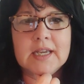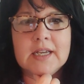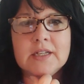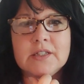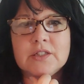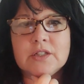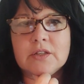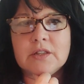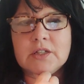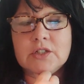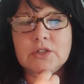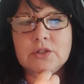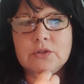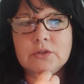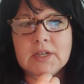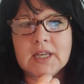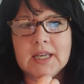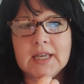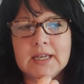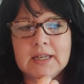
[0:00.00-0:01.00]
so that you
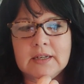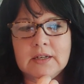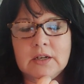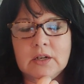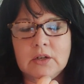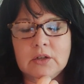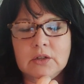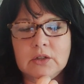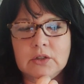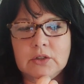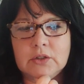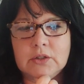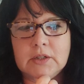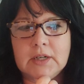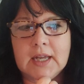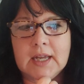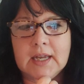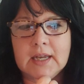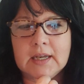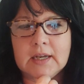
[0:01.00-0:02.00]
can learn
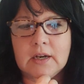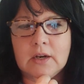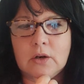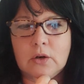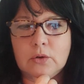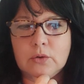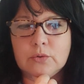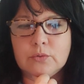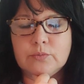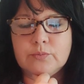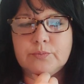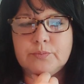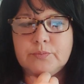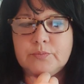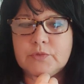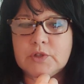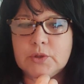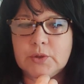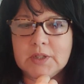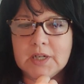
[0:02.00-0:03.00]
how
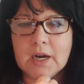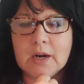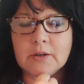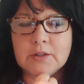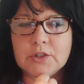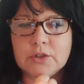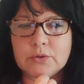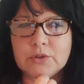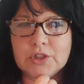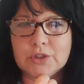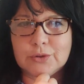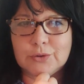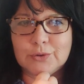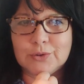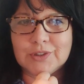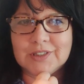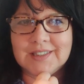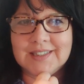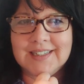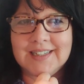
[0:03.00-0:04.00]
to encourage your
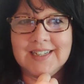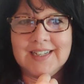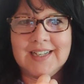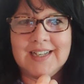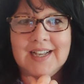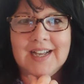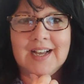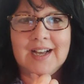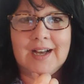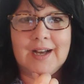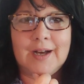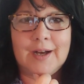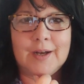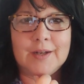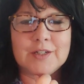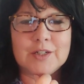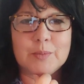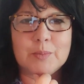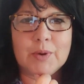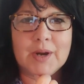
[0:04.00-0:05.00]
children
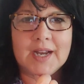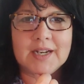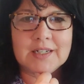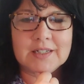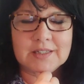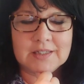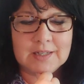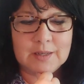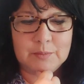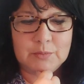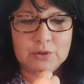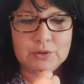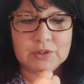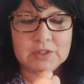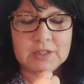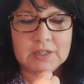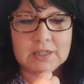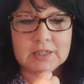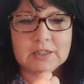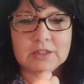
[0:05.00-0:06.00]
to practice their
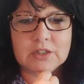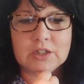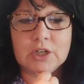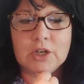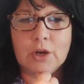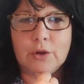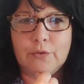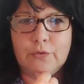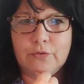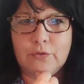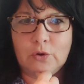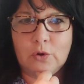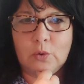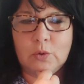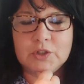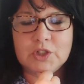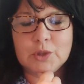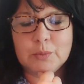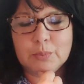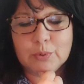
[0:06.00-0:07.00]
music, to go
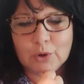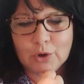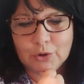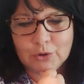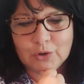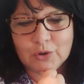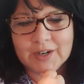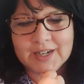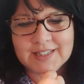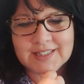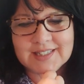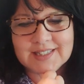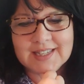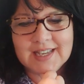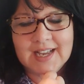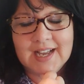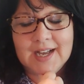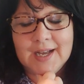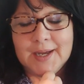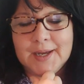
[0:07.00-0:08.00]
forward, to progress,
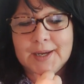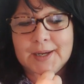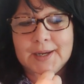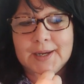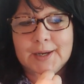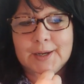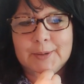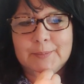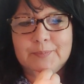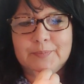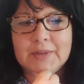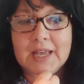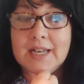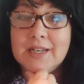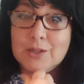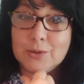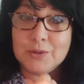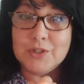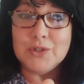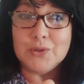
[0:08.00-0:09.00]
and
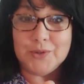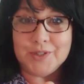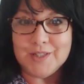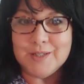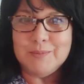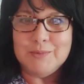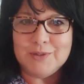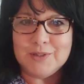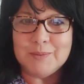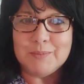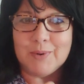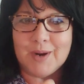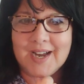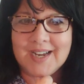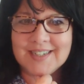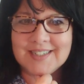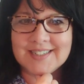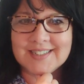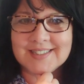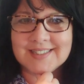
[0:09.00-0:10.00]
to enjoy their music
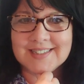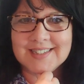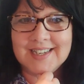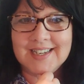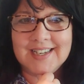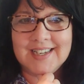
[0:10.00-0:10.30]
practice.